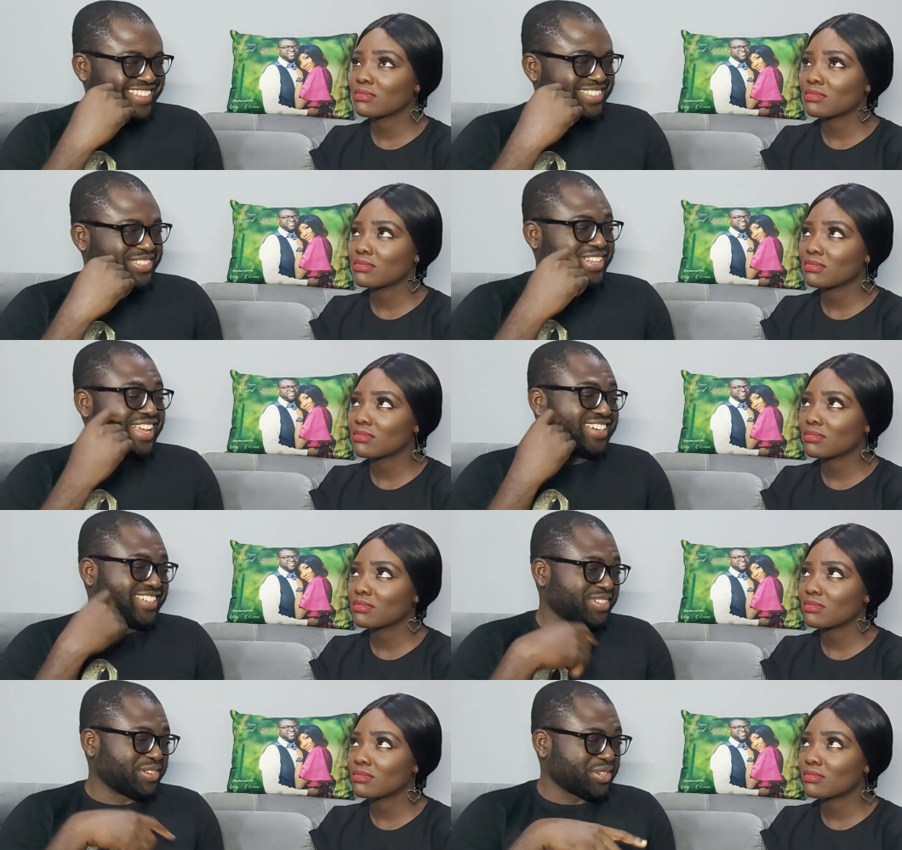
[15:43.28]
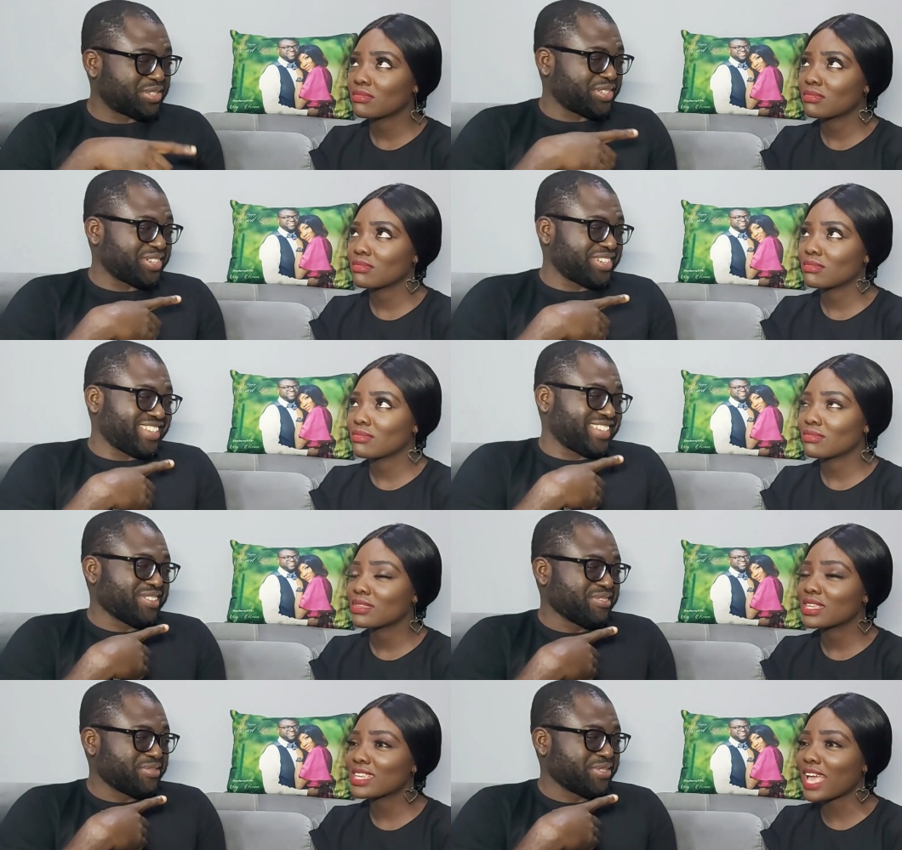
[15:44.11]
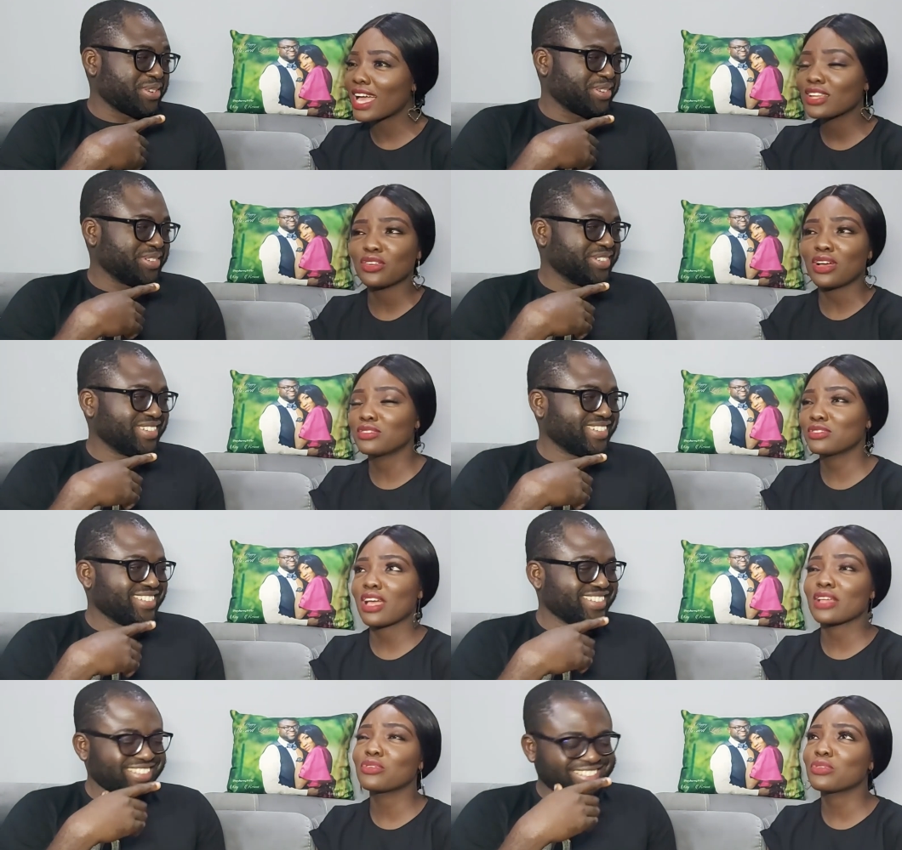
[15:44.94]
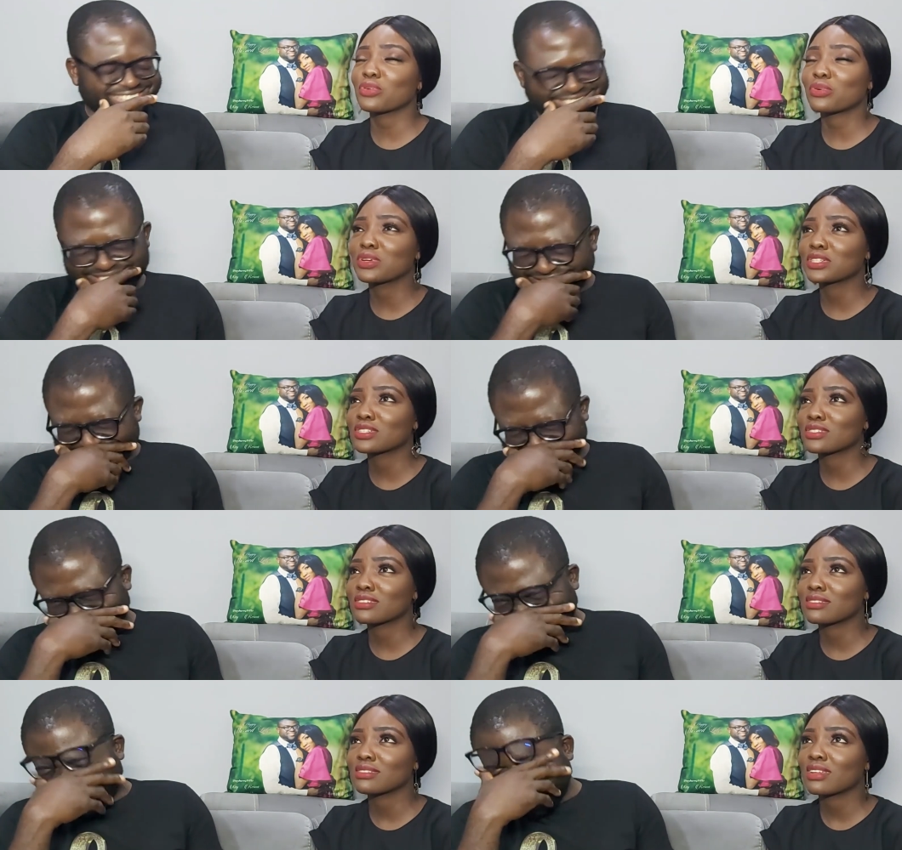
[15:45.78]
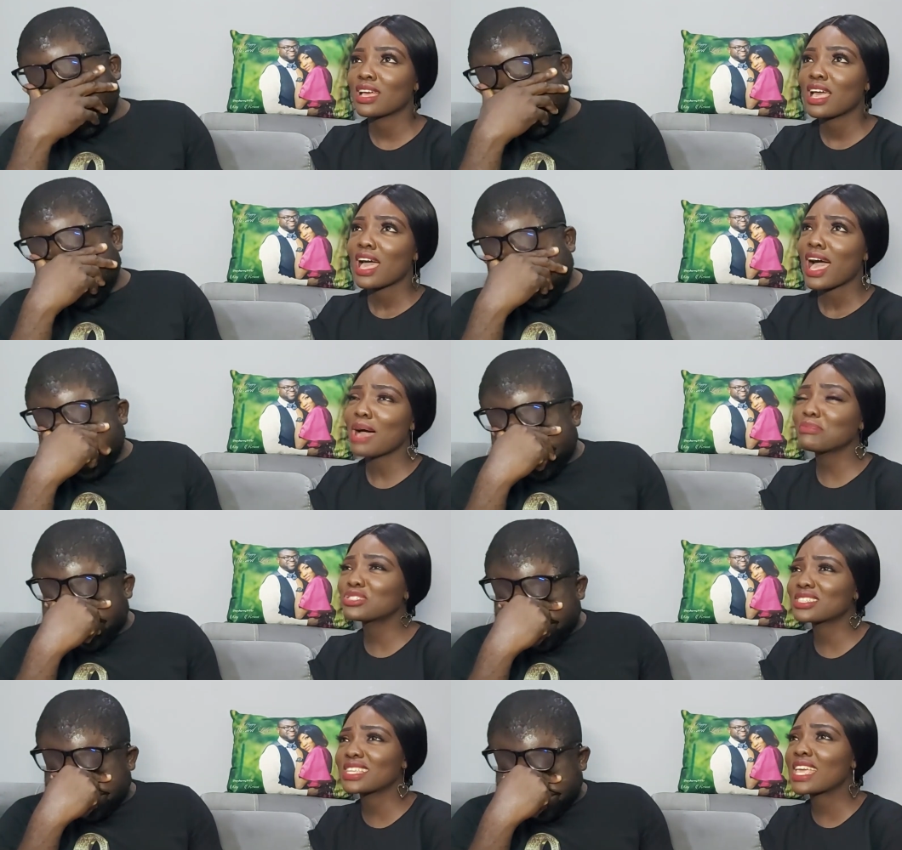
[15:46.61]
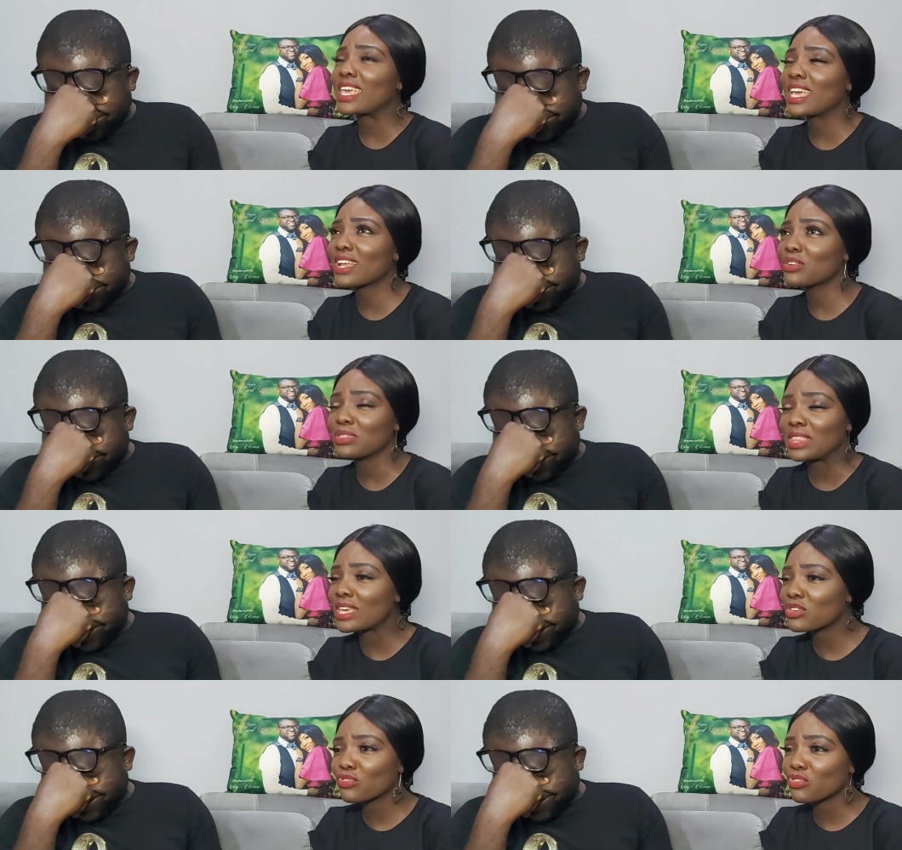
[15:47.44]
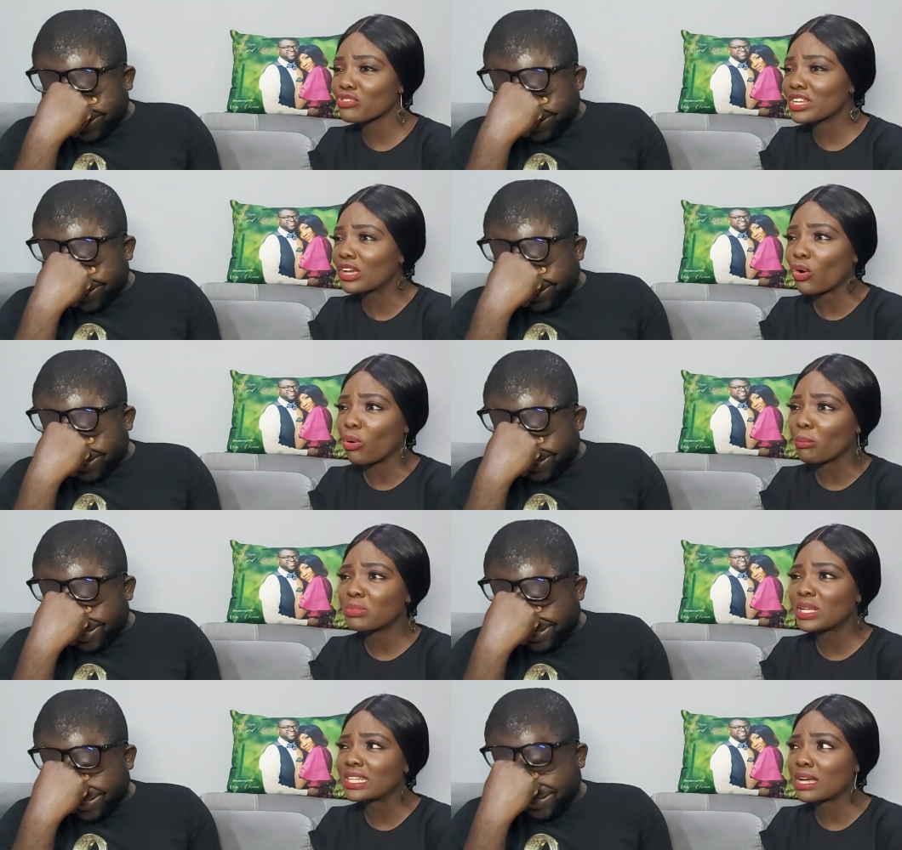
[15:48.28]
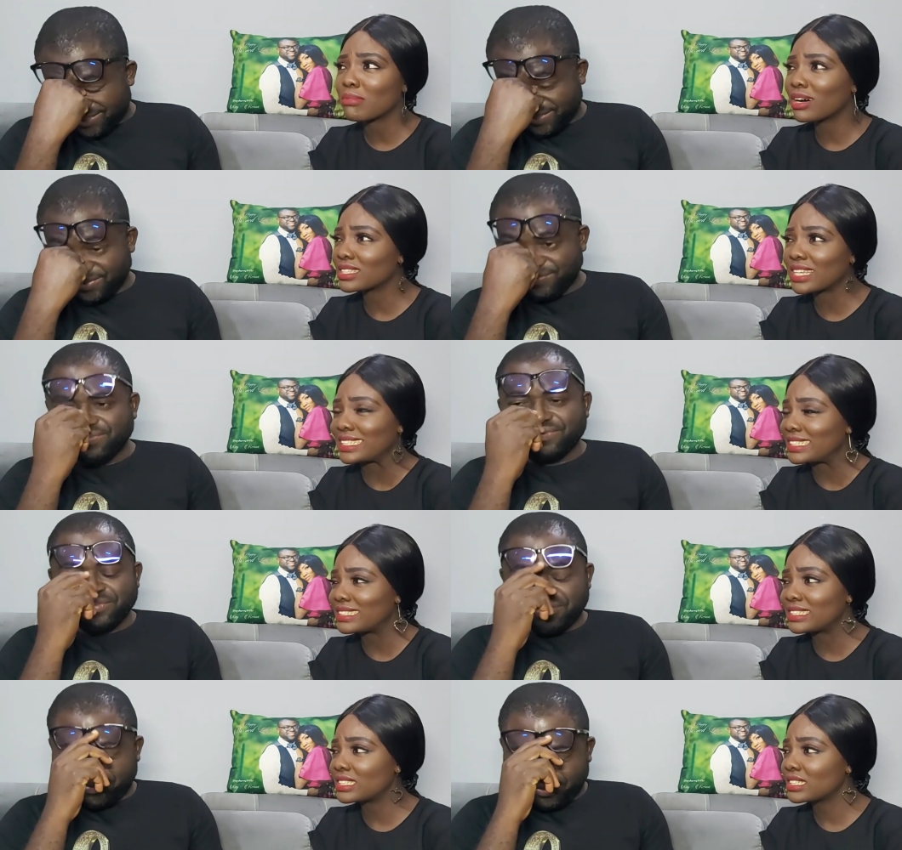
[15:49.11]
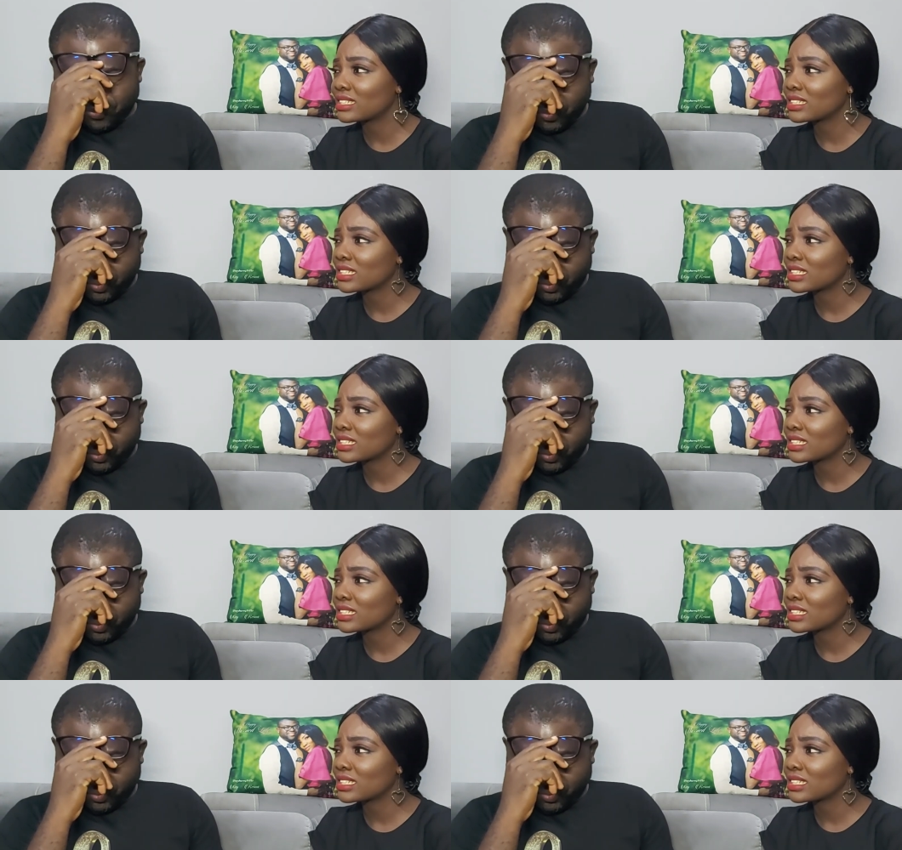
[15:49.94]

Speaker 1: Should I read the question again for I, you?
Speaker 2: I, I know the question. I'm just thinking. I don't think you've really complained about anything.